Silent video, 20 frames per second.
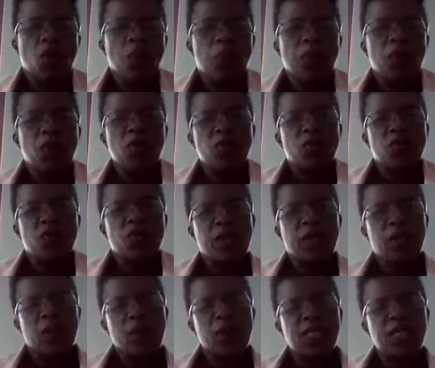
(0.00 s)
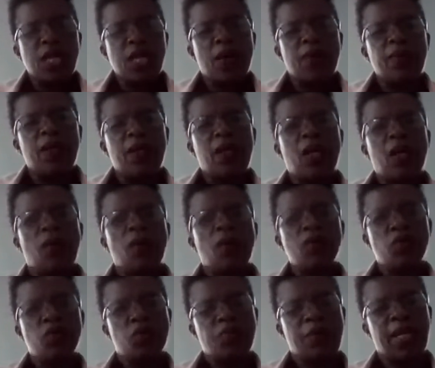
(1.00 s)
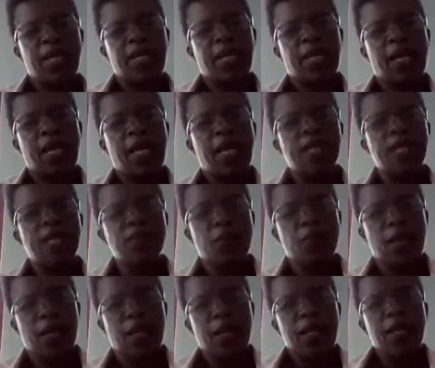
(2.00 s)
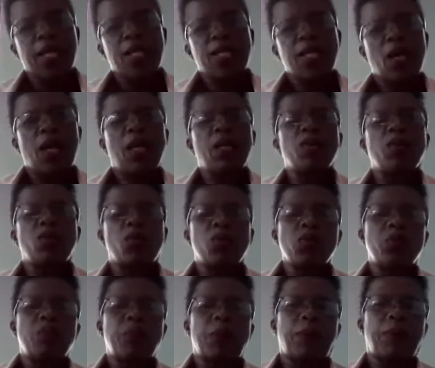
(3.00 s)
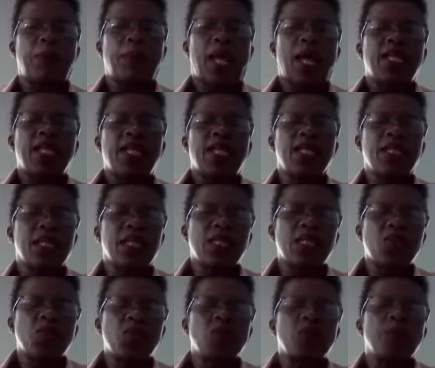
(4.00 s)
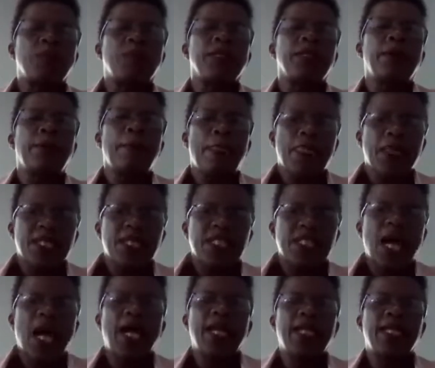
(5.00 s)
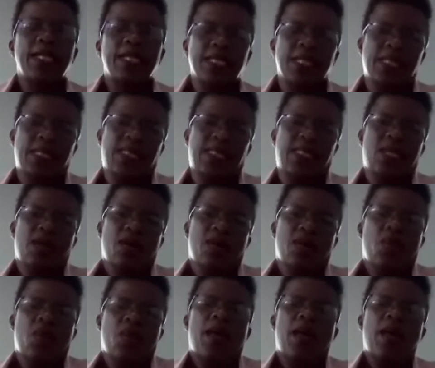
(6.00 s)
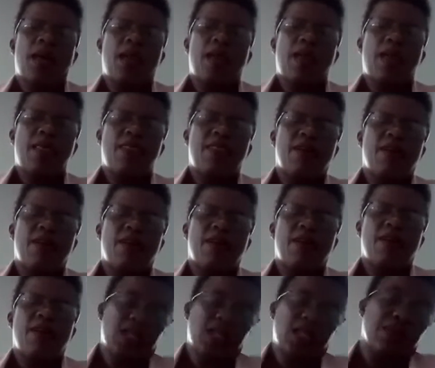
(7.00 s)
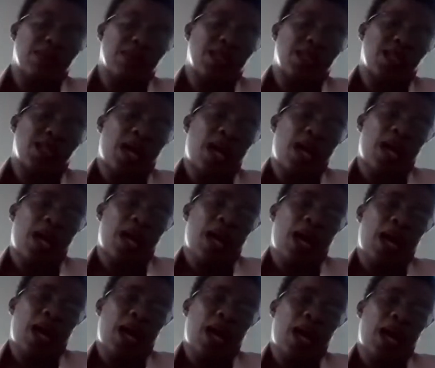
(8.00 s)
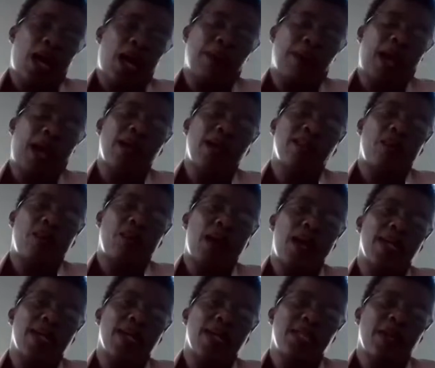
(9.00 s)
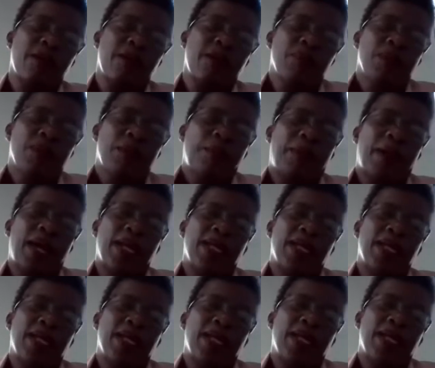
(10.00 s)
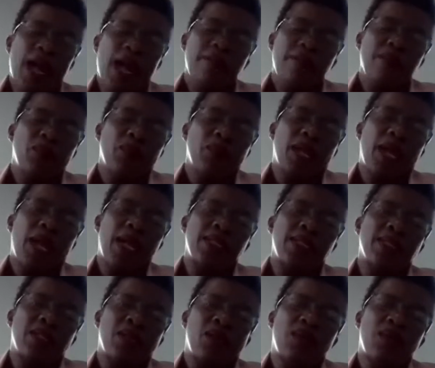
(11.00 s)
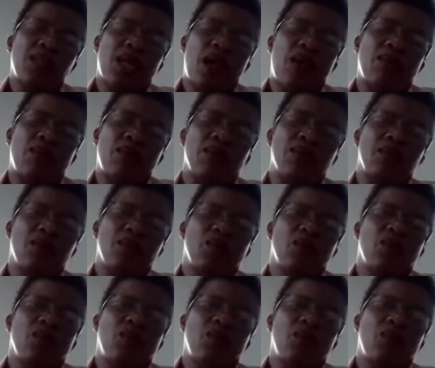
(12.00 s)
because of the lockdown akakwazi ukubalekela anyway, then those people, I think there should be channels where the victims are able. Otherwise, by the time we end lockdown,